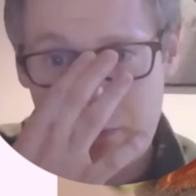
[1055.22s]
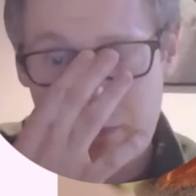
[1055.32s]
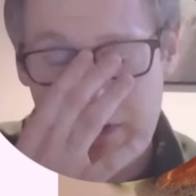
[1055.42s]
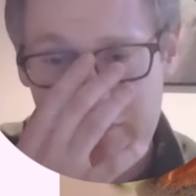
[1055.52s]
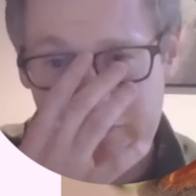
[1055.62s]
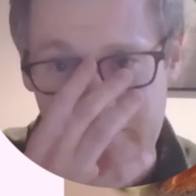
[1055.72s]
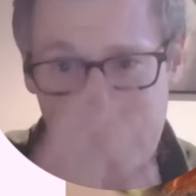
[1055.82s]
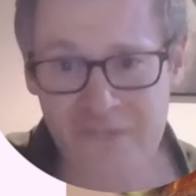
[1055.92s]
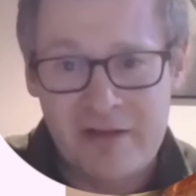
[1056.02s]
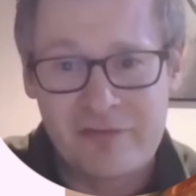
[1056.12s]
was,
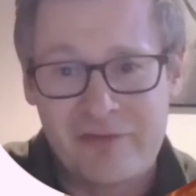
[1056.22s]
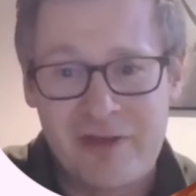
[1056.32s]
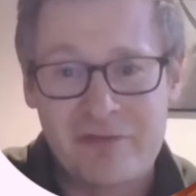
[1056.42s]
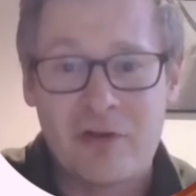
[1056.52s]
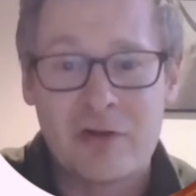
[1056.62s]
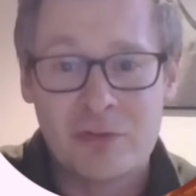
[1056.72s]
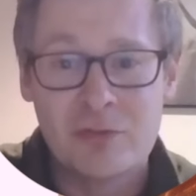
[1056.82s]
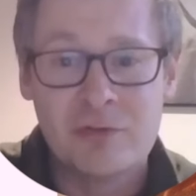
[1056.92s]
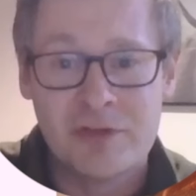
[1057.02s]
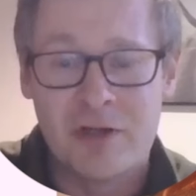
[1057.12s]
yeah, that's all
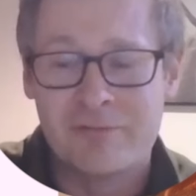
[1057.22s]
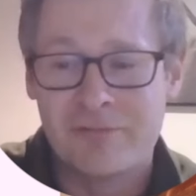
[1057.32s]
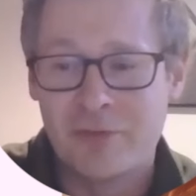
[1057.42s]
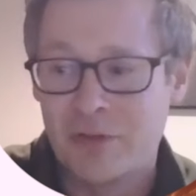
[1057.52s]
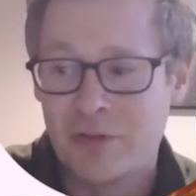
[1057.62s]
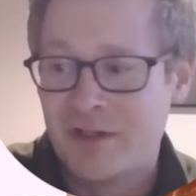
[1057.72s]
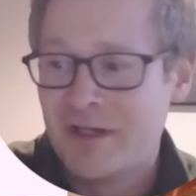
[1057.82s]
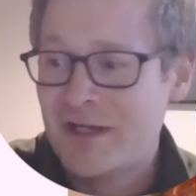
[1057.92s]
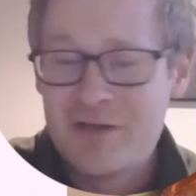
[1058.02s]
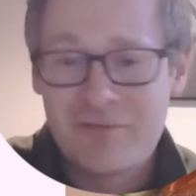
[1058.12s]
cool and all for
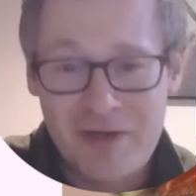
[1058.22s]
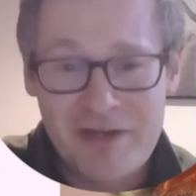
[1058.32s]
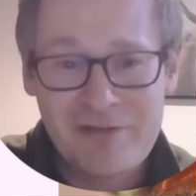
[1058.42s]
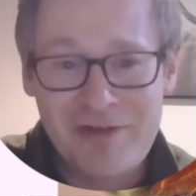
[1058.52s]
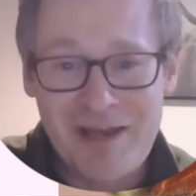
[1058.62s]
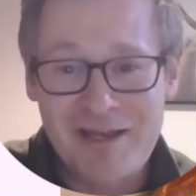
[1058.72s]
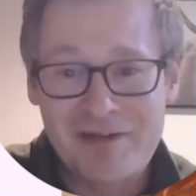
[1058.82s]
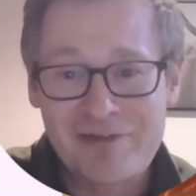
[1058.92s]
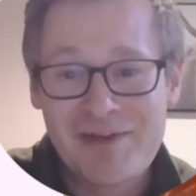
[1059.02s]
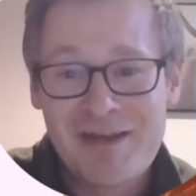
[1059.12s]

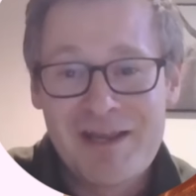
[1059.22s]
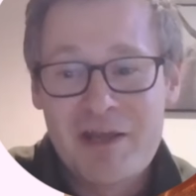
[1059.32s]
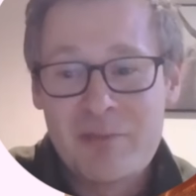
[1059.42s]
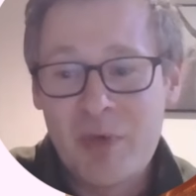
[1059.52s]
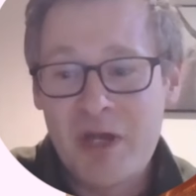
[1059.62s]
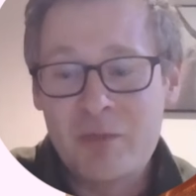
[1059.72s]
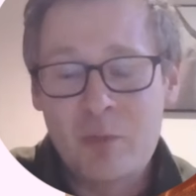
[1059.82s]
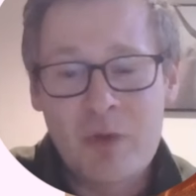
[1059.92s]
insects, but what